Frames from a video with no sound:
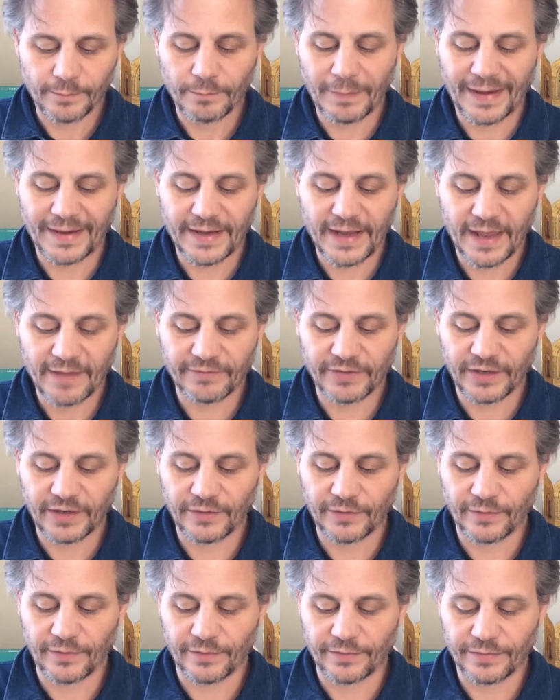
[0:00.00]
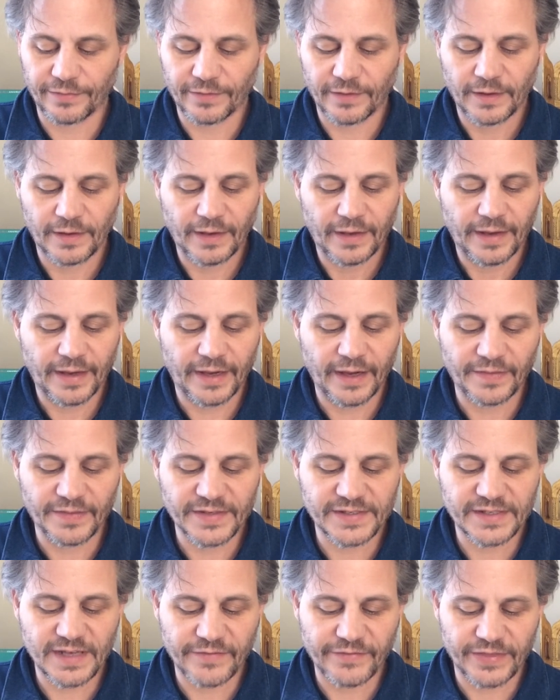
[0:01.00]
made heaven and earth, and on the
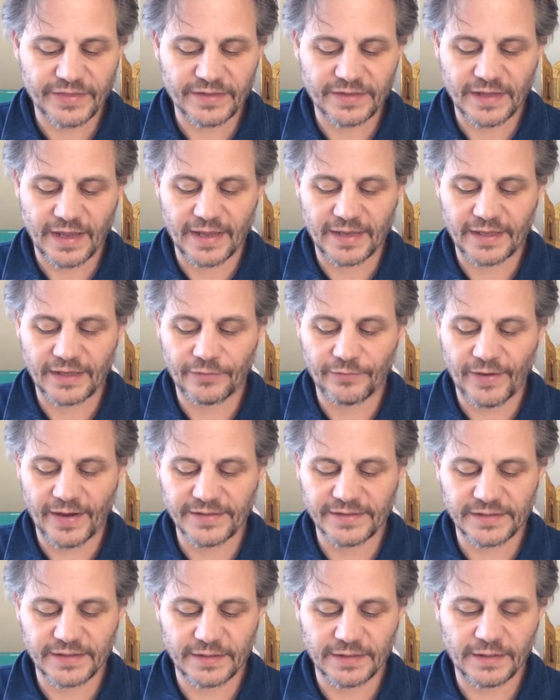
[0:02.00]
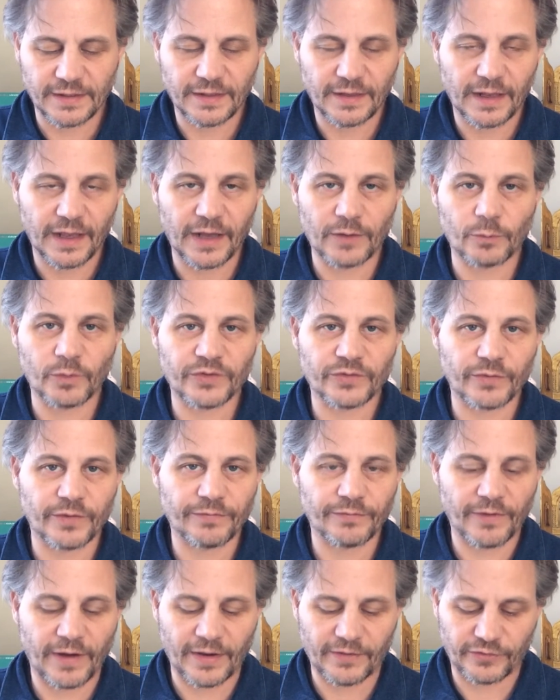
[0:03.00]
7th day he rested and was
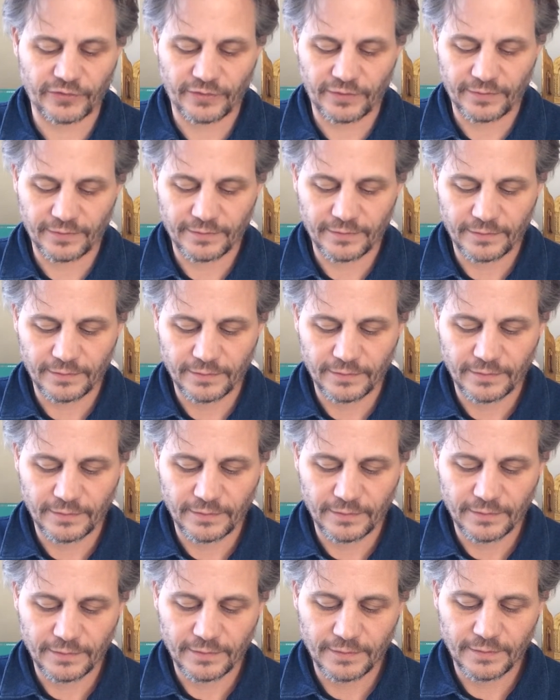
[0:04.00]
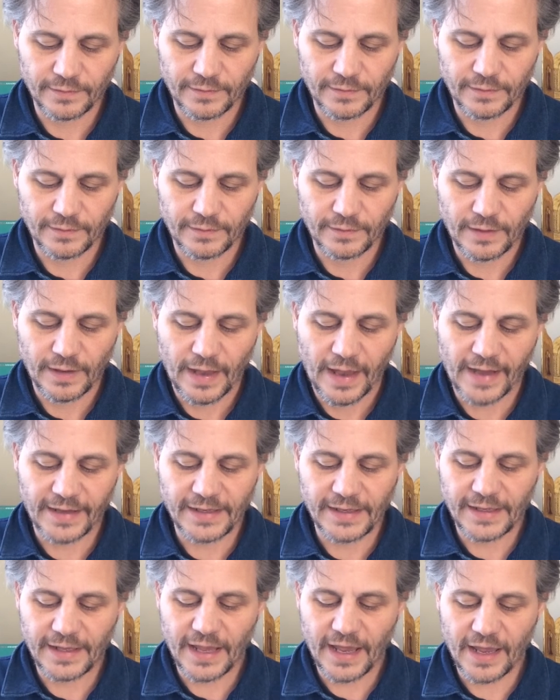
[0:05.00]
refreshed. And
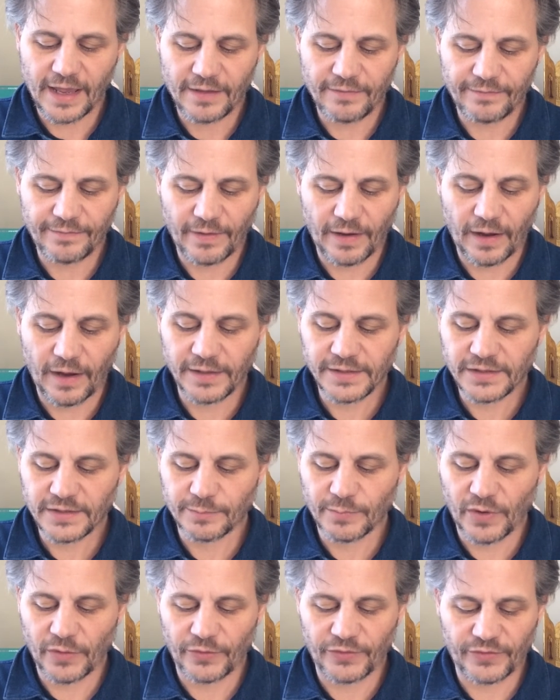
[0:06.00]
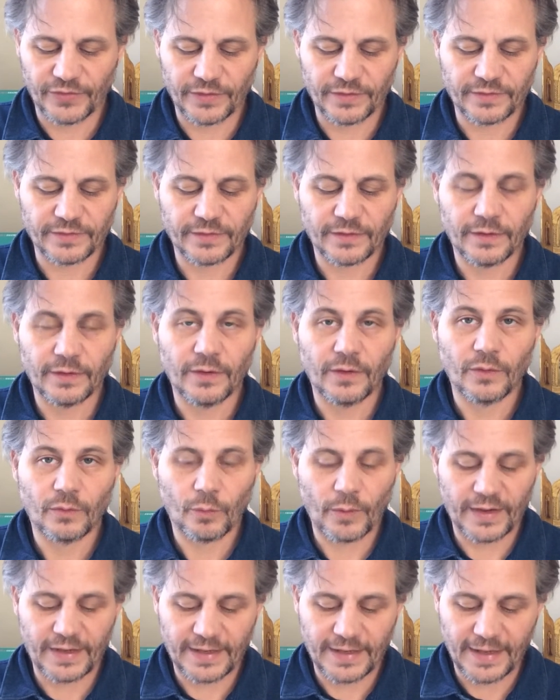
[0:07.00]
he gave unto Moses,
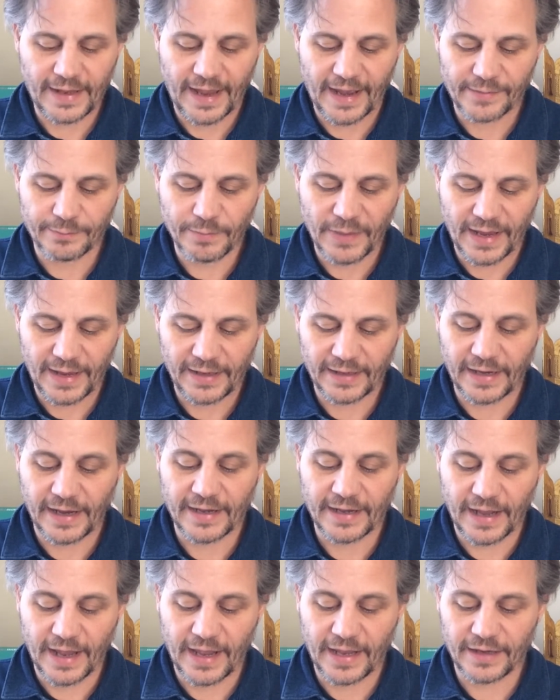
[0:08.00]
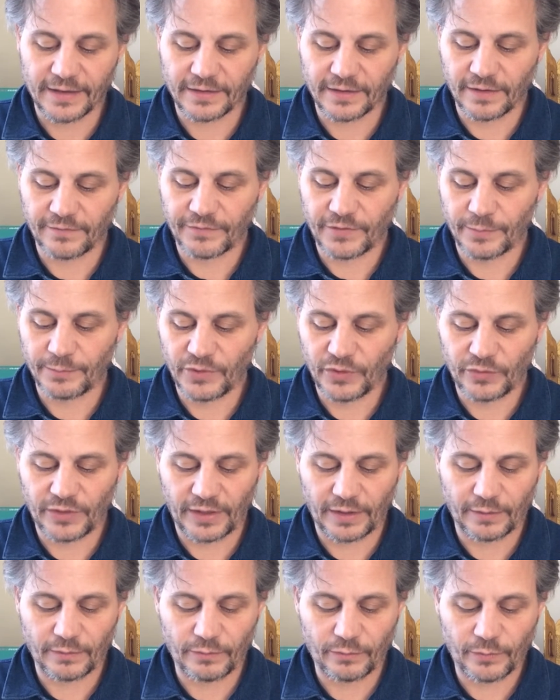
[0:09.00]
when he had made an end of
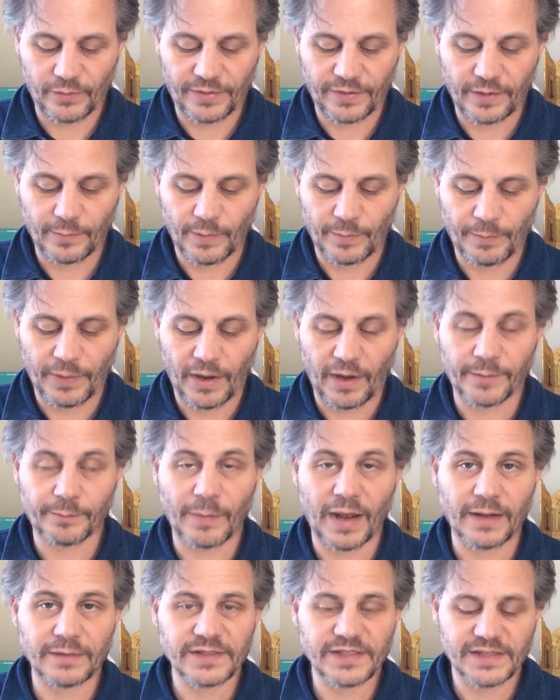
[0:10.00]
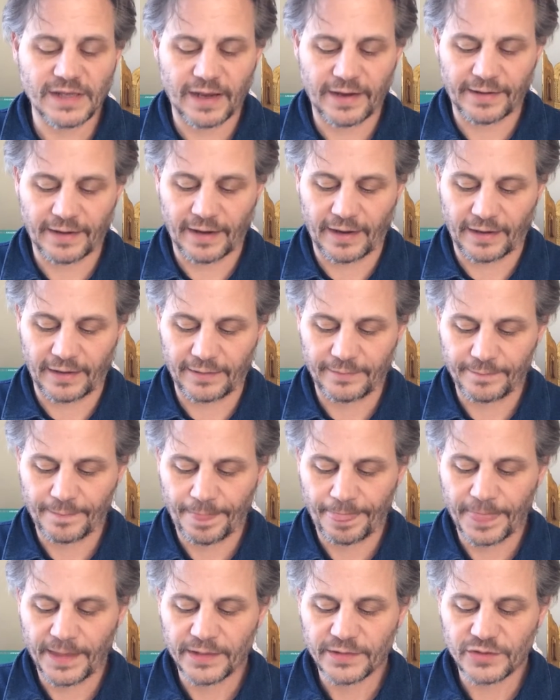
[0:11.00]
communing with him upon Mount Sinai,
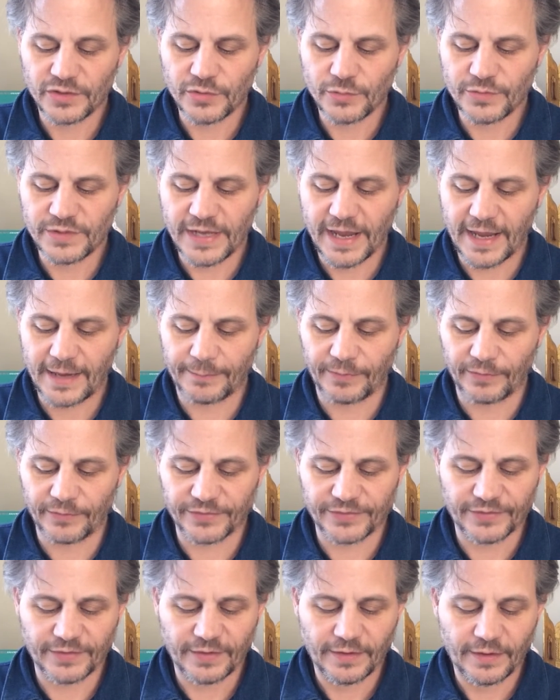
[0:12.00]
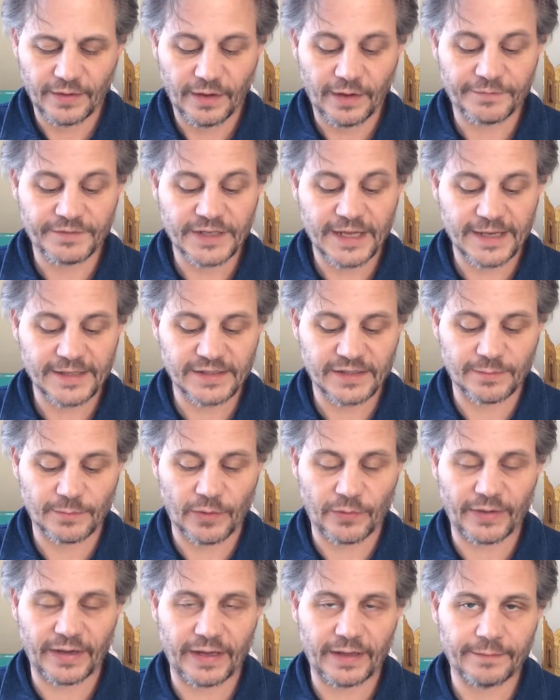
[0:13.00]
2 tables of
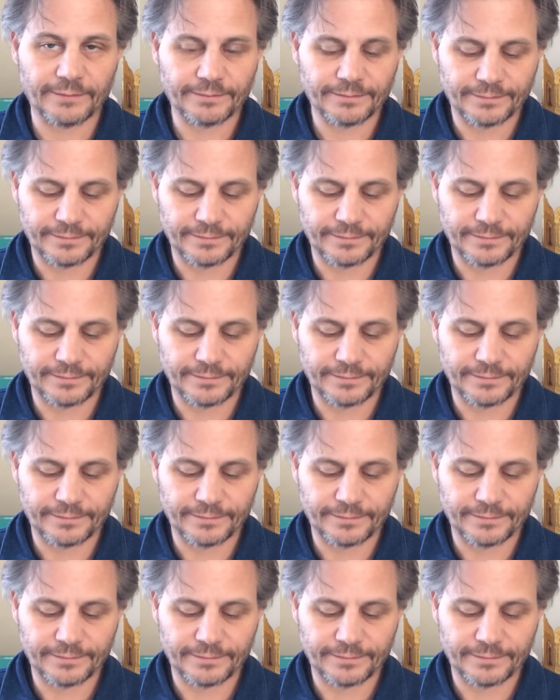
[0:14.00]
testimony,